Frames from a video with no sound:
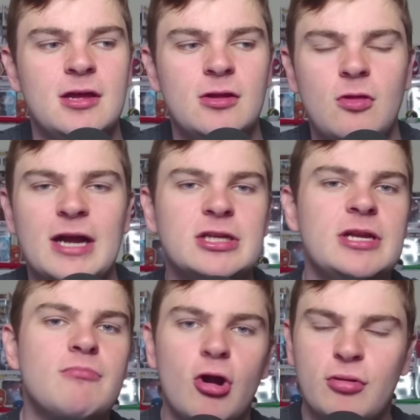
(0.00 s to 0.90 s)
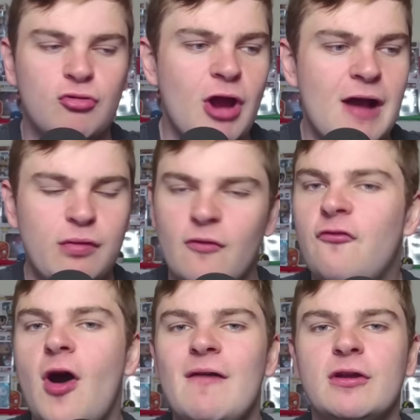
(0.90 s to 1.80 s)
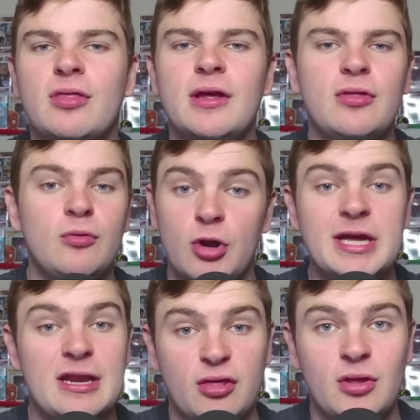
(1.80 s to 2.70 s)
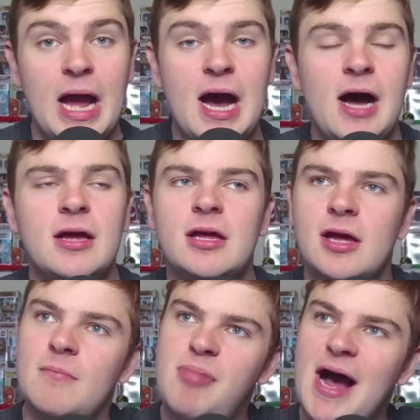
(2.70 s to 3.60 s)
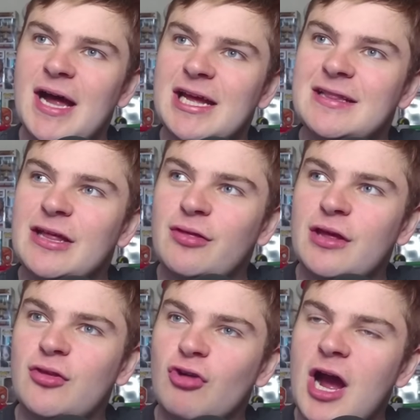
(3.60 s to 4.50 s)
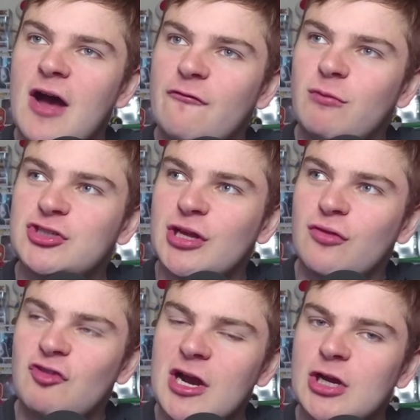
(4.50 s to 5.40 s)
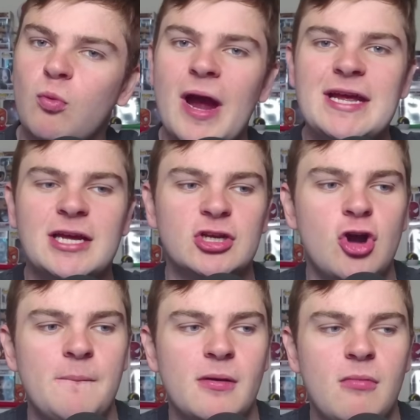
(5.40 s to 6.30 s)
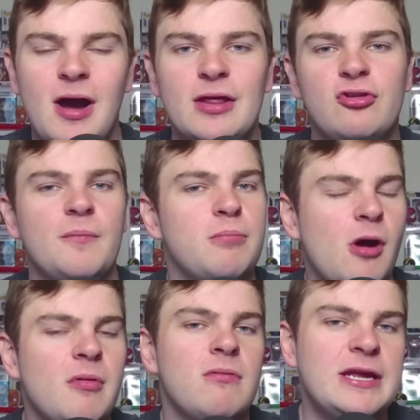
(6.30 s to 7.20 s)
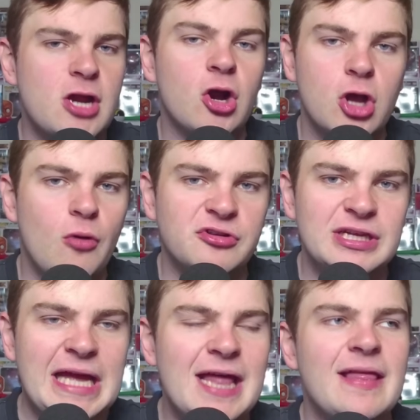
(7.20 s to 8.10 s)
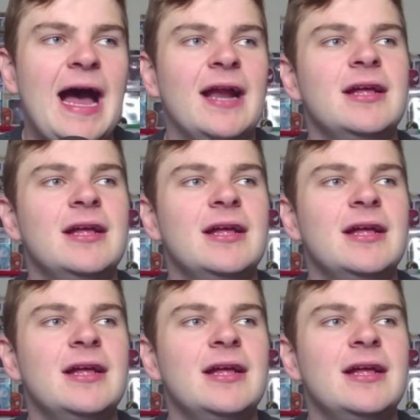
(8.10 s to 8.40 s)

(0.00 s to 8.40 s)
Like in most drafts at 5 and 6, you want to get a star. But in this year's draft, which is very weak and compromised, you're probably not going to get that.